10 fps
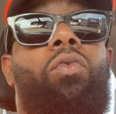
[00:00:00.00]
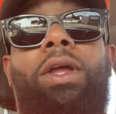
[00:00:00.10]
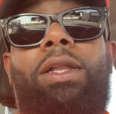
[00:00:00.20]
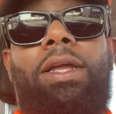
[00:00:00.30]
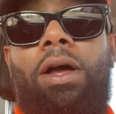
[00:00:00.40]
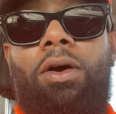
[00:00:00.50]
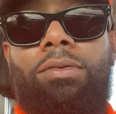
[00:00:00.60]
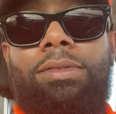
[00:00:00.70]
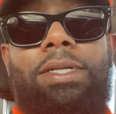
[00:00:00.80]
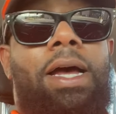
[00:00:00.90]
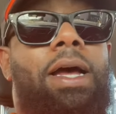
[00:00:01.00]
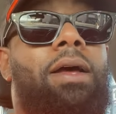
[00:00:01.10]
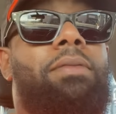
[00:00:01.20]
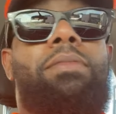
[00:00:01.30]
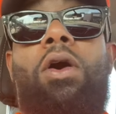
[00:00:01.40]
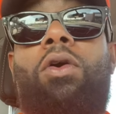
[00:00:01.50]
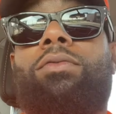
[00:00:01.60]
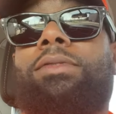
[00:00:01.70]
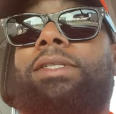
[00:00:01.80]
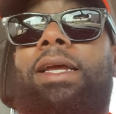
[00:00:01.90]
weekly home time,
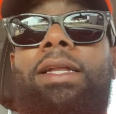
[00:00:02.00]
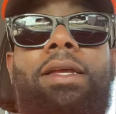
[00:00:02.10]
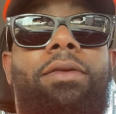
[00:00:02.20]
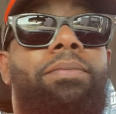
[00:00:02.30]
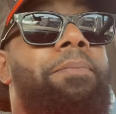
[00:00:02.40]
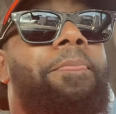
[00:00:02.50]
home daily,